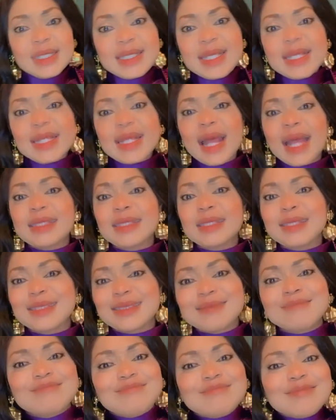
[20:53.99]
Is it
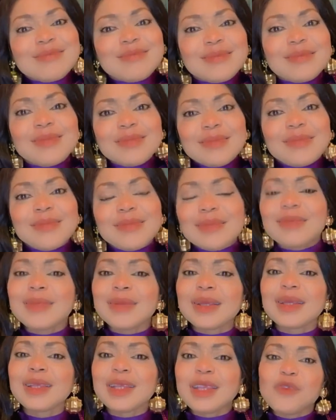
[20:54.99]
that
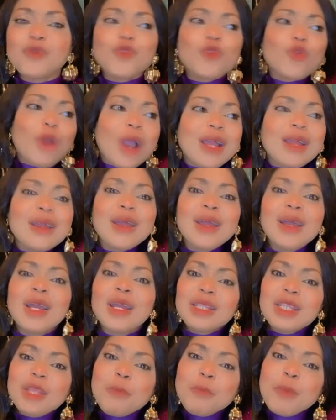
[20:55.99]
if you are
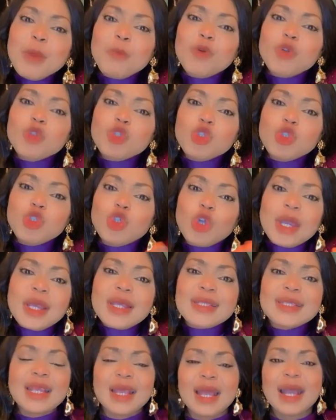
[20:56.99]
the people's
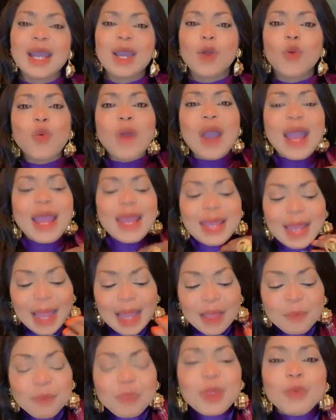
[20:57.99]
choice, why
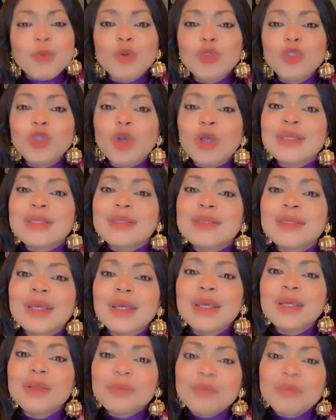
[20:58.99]
can't people just